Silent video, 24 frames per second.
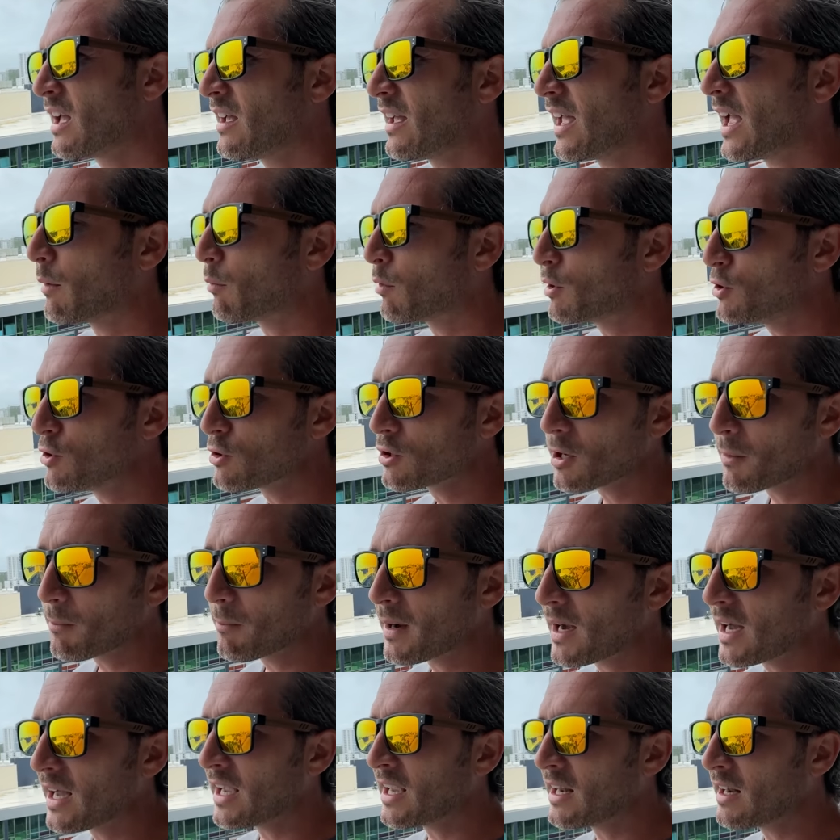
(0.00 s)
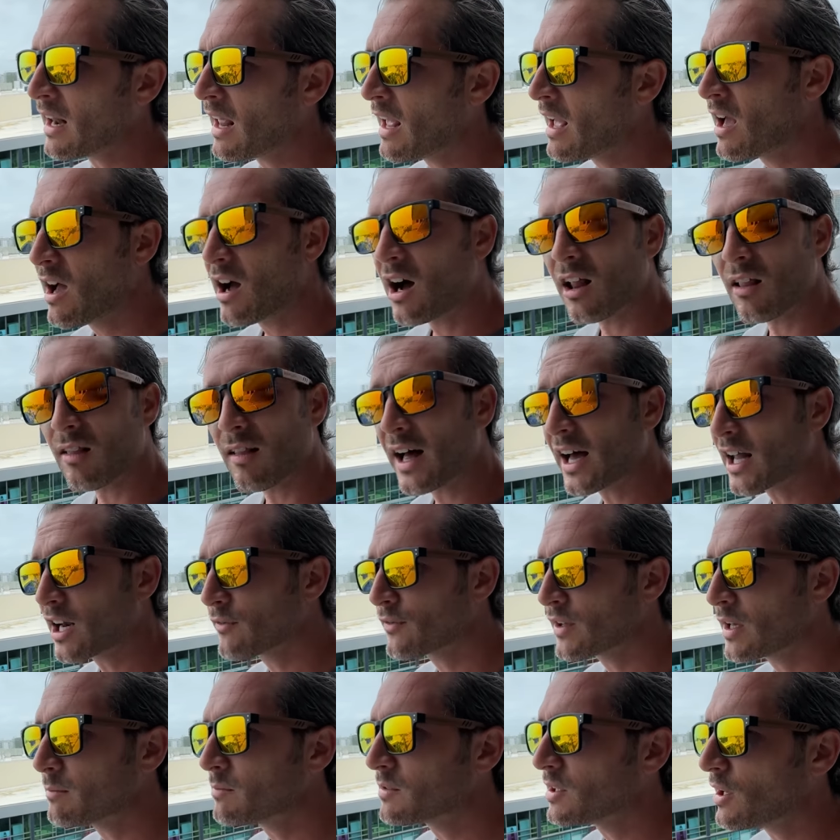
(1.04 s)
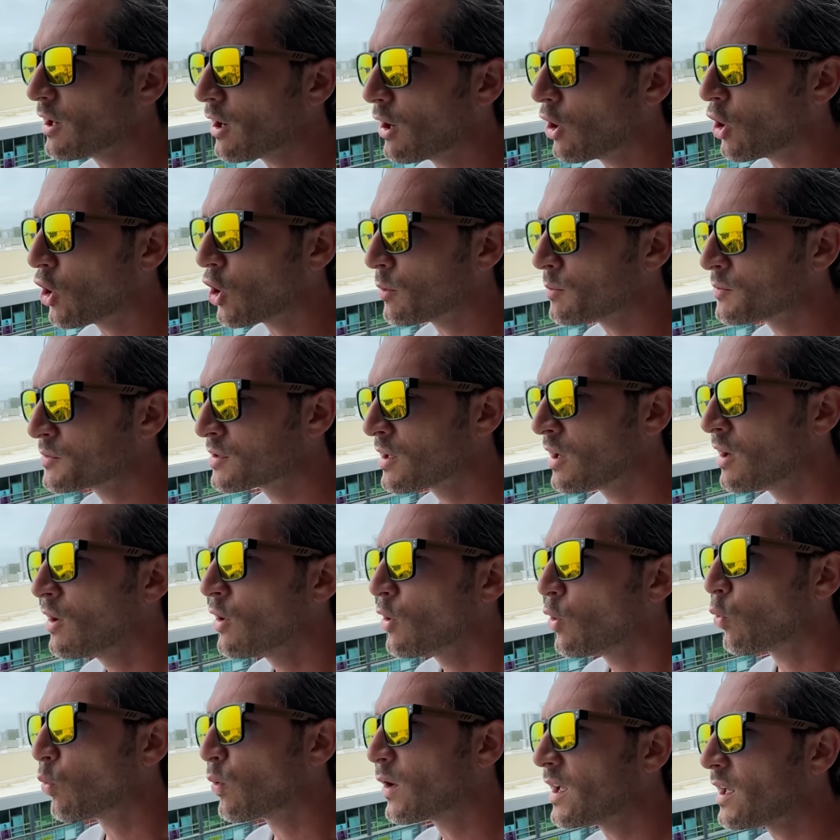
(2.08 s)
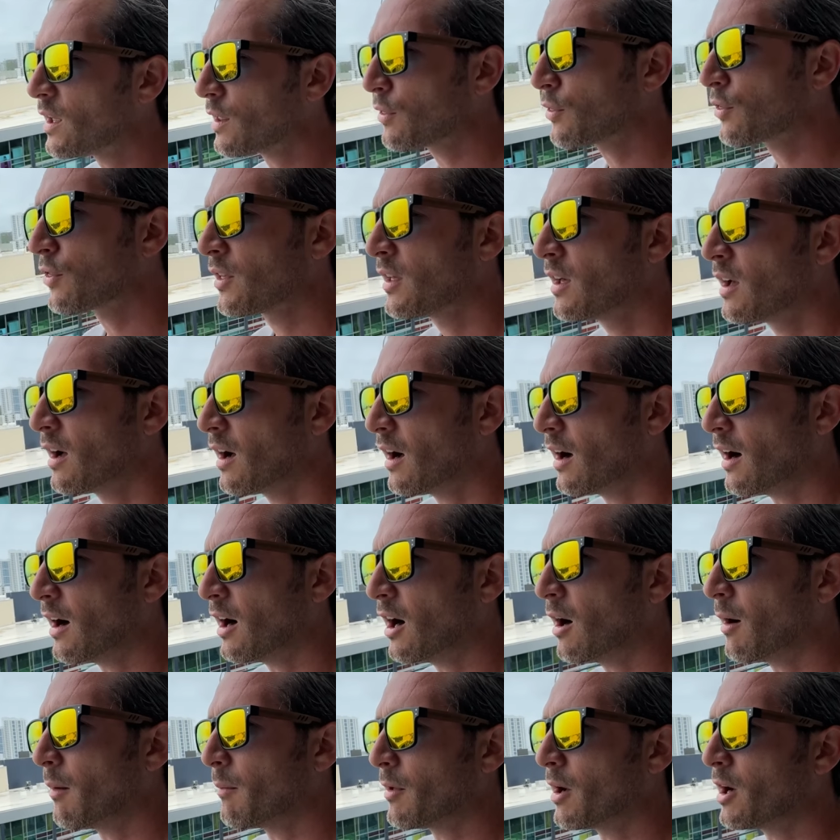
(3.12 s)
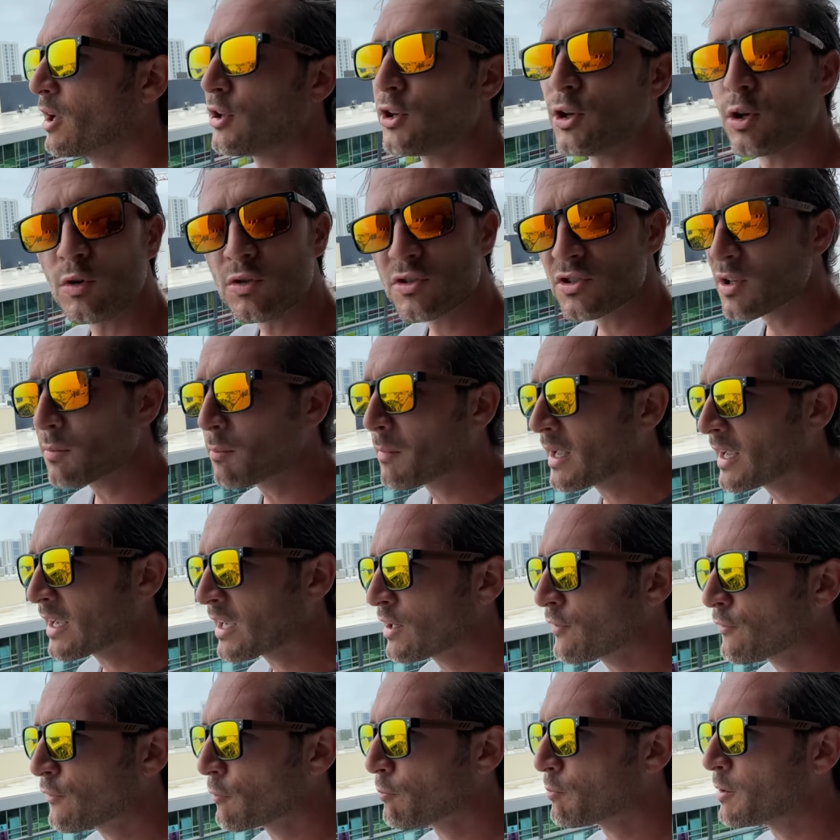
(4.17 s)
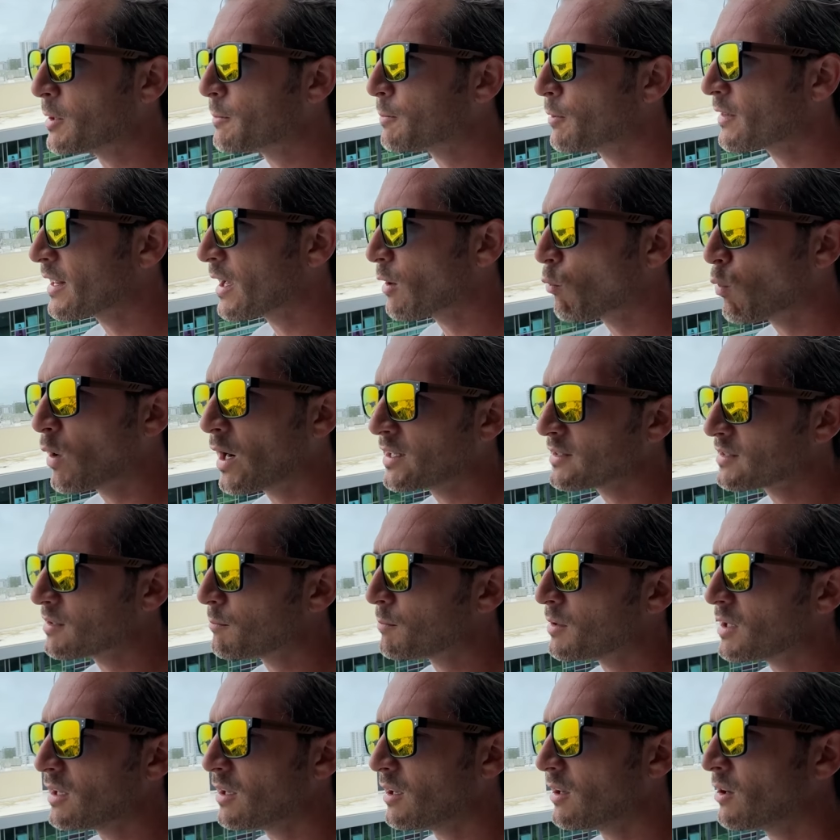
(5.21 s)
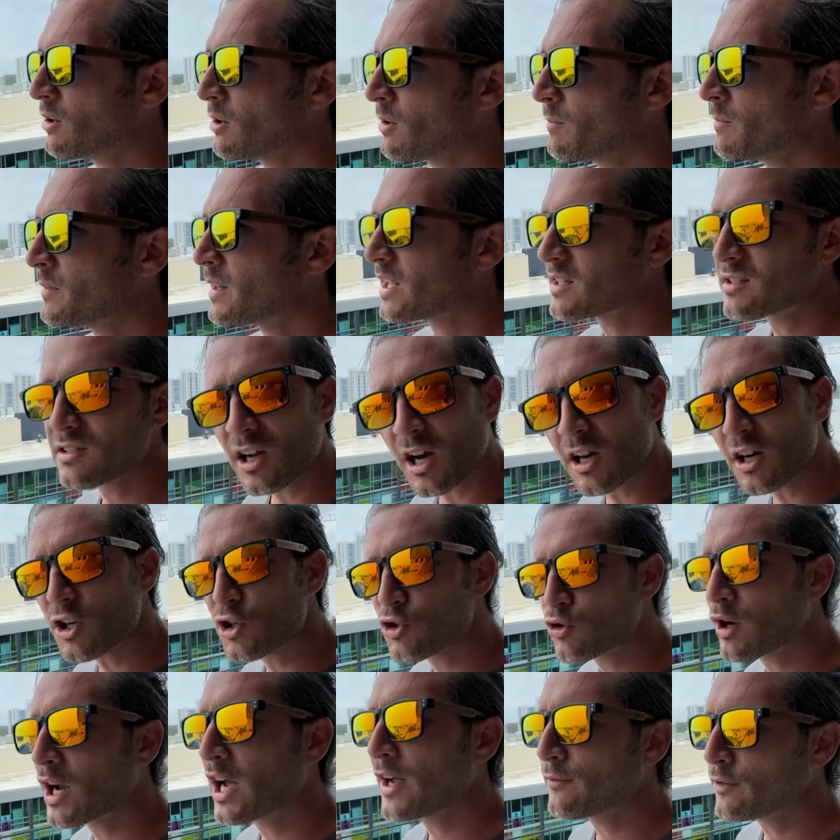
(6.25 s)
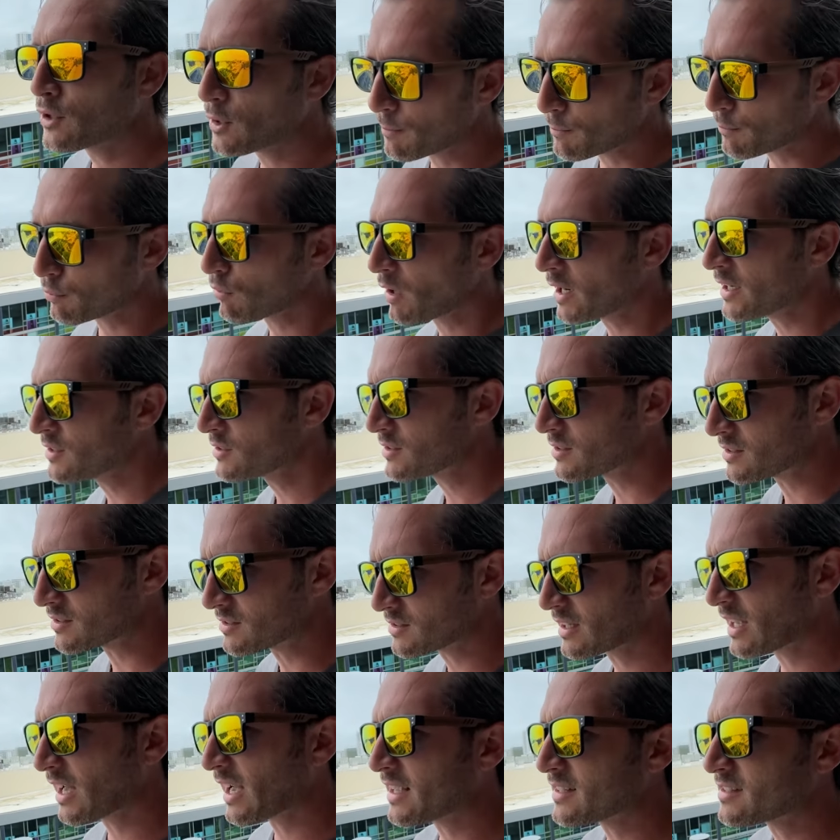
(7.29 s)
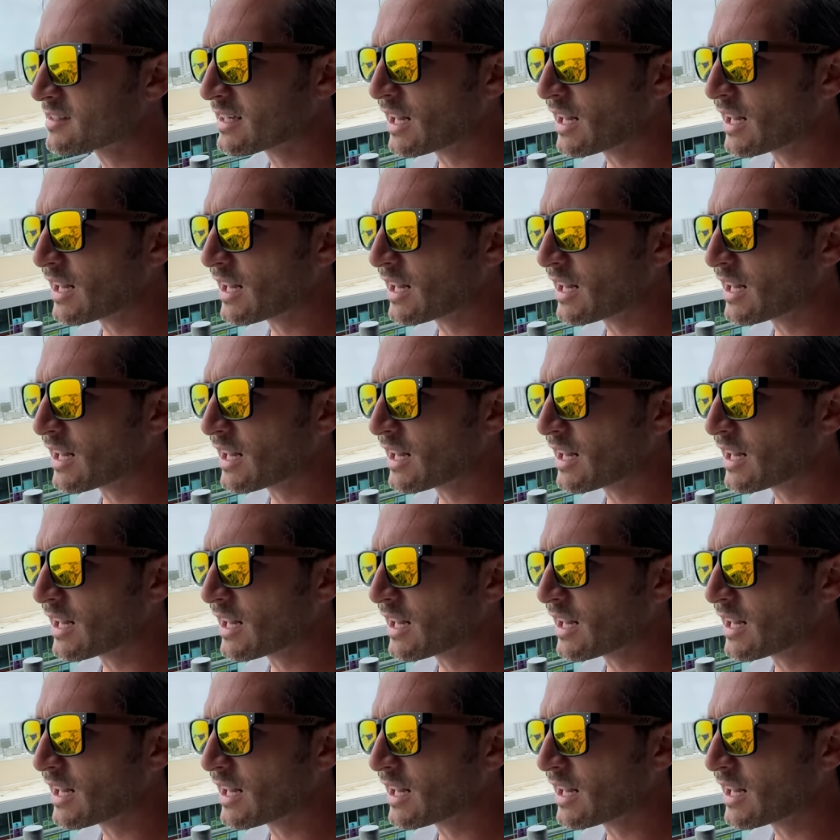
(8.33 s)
And when you combine a lot of empty homes with a huge demand for people that want to be here, it's gonna drive up prices, guys.